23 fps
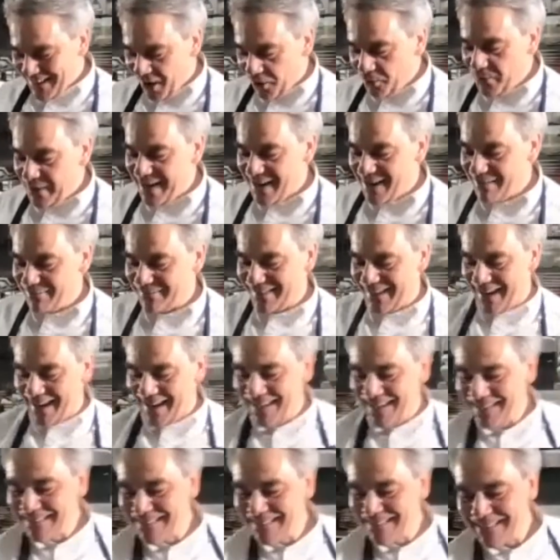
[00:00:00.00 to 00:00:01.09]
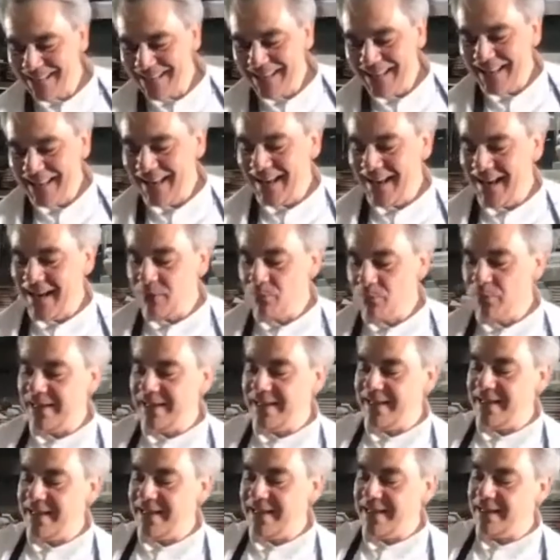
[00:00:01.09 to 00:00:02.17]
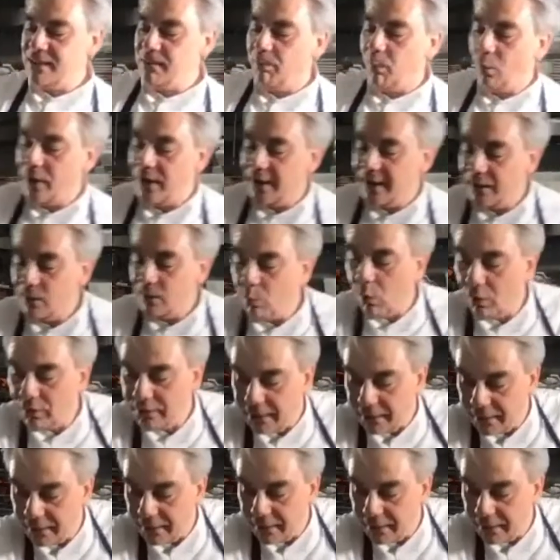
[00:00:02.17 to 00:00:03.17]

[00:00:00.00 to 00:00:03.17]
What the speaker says: we have that, and we need the boiling water.